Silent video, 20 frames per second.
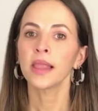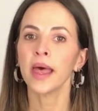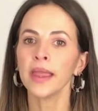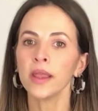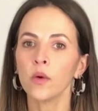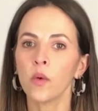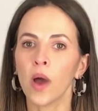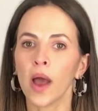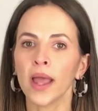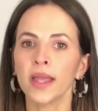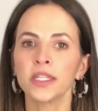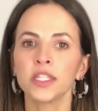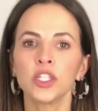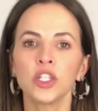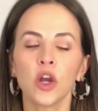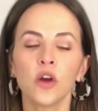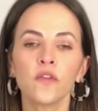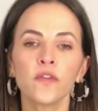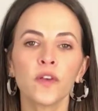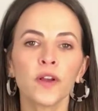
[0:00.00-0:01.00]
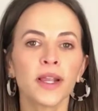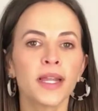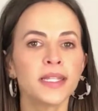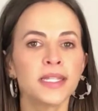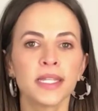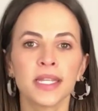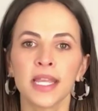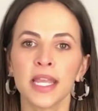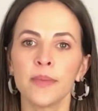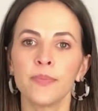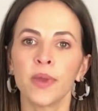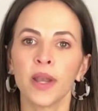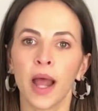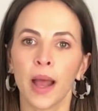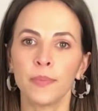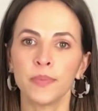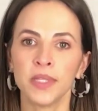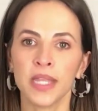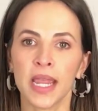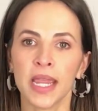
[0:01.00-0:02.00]
Likewise, don't forget to keep it
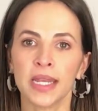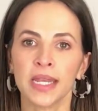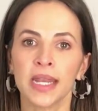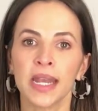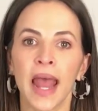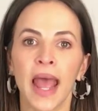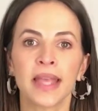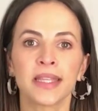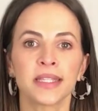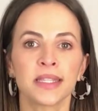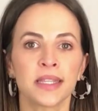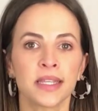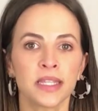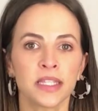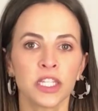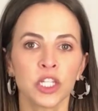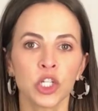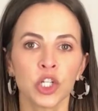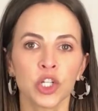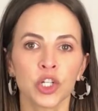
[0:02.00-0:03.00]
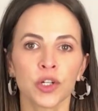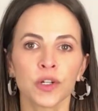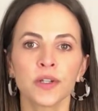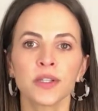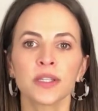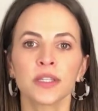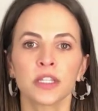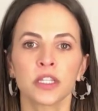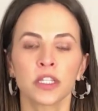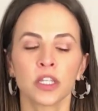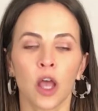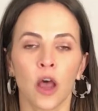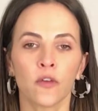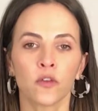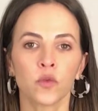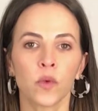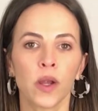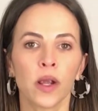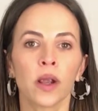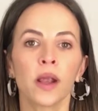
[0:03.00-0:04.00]
updated, as this ensures the
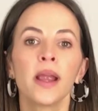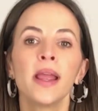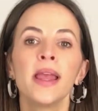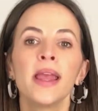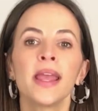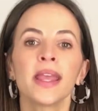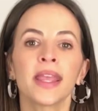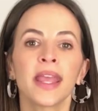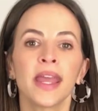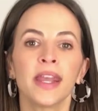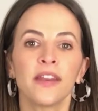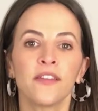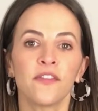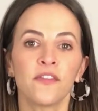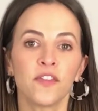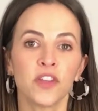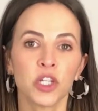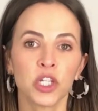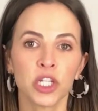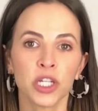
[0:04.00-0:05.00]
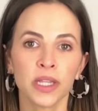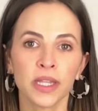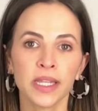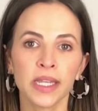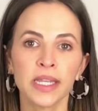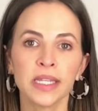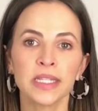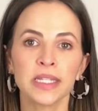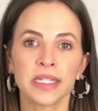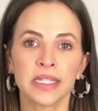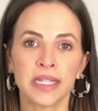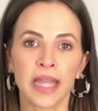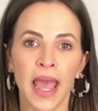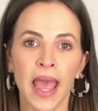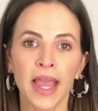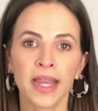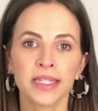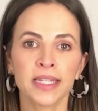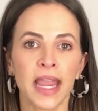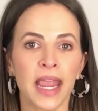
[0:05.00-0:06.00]
software can efficiently
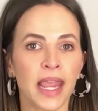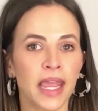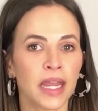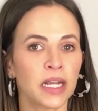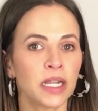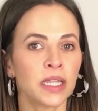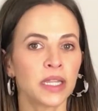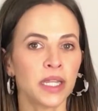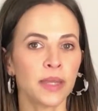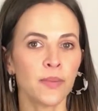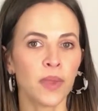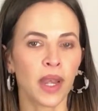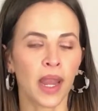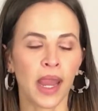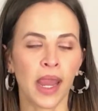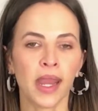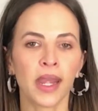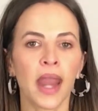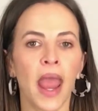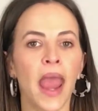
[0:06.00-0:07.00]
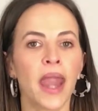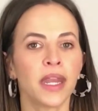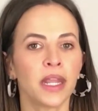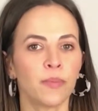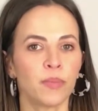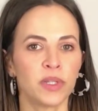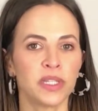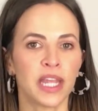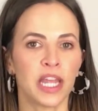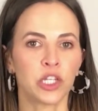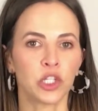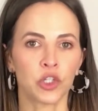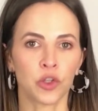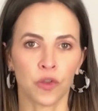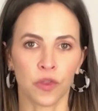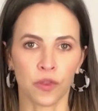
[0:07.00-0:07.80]
detect and eliminate any potential